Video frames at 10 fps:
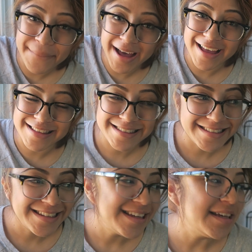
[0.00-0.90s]
But
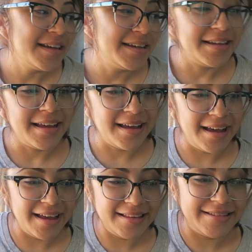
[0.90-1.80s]

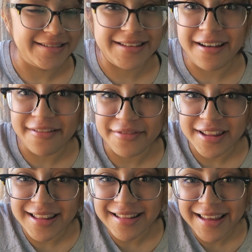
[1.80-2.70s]
I just got
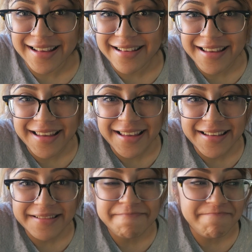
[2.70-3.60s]
really
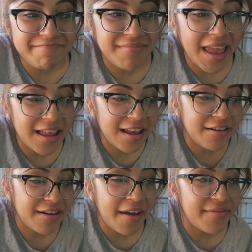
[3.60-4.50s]
lazy. And
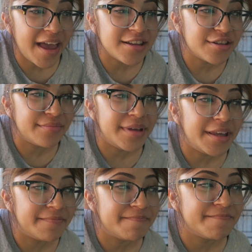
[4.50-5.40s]
I don't have cash on me.